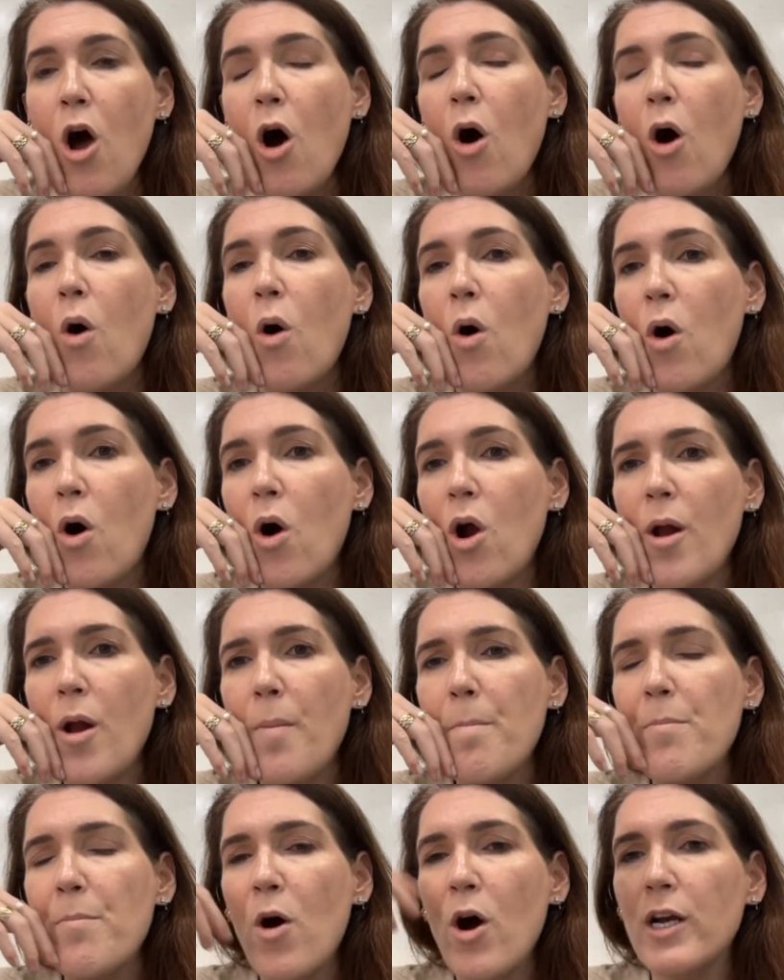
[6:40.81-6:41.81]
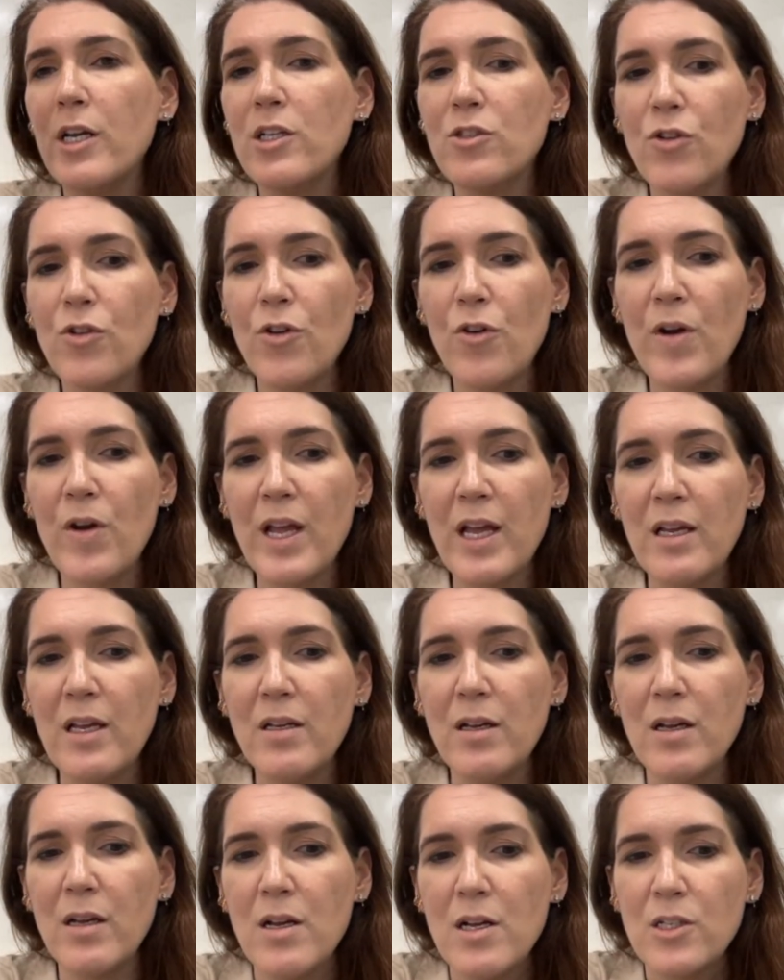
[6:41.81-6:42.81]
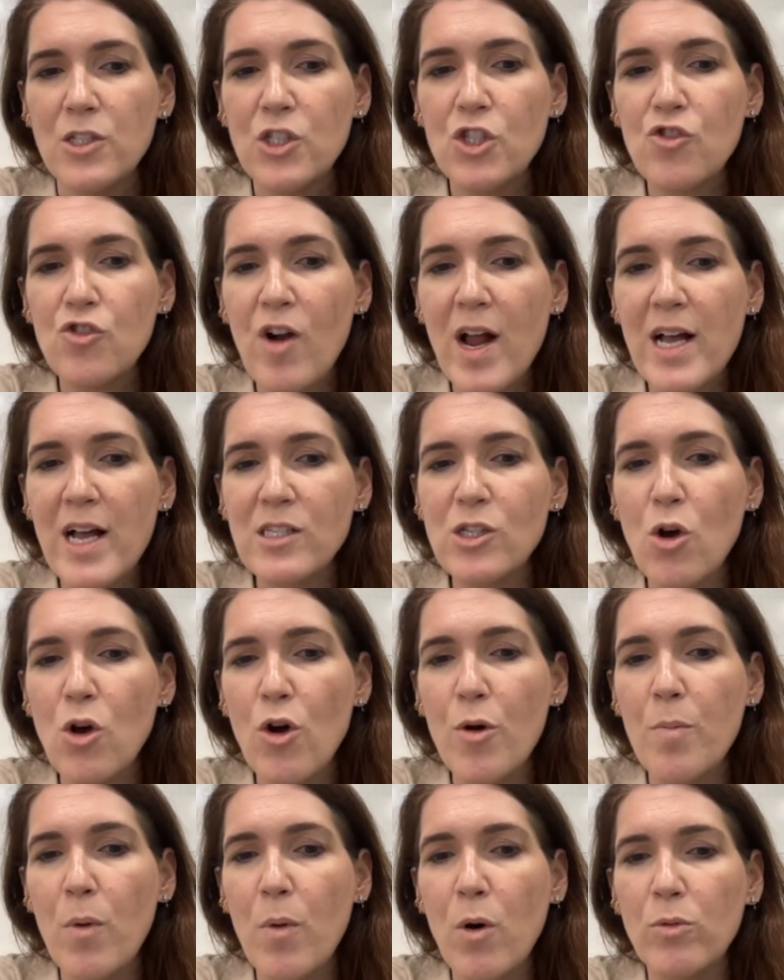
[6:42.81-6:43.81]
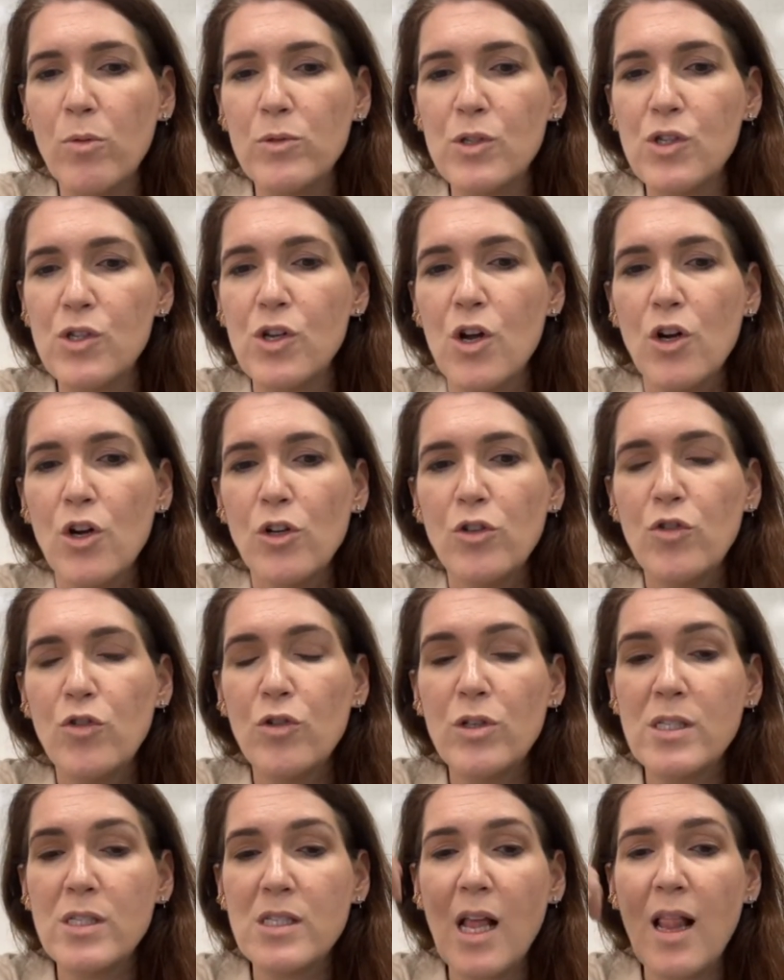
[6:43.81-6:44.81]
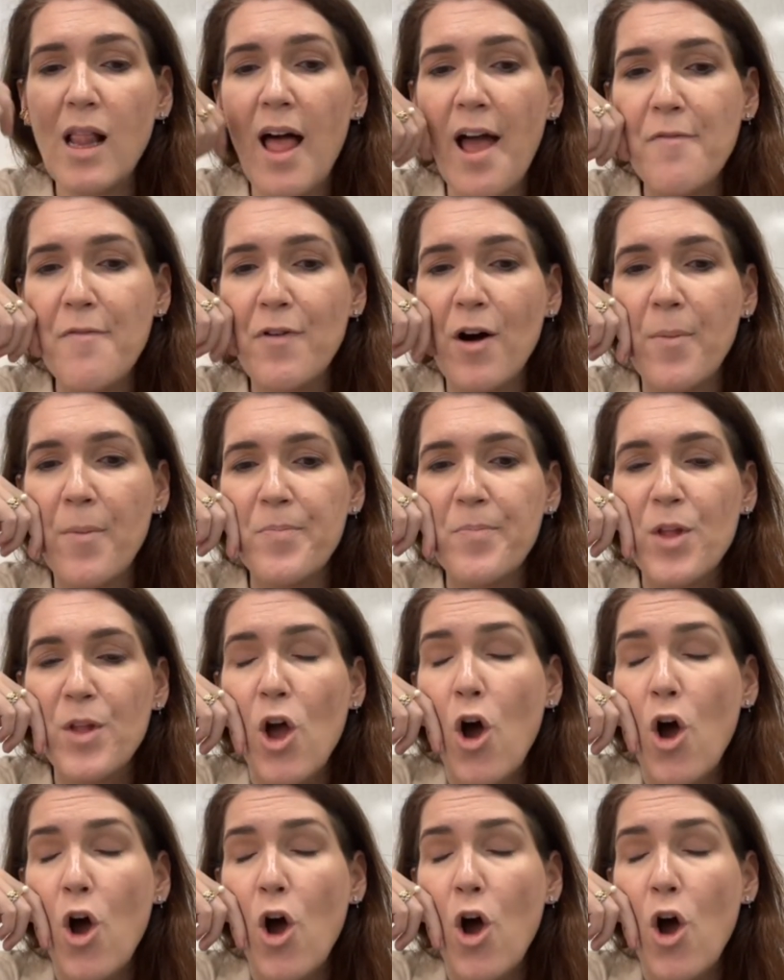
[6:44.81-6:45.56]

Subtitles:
or monitoring stress hormones through saliva,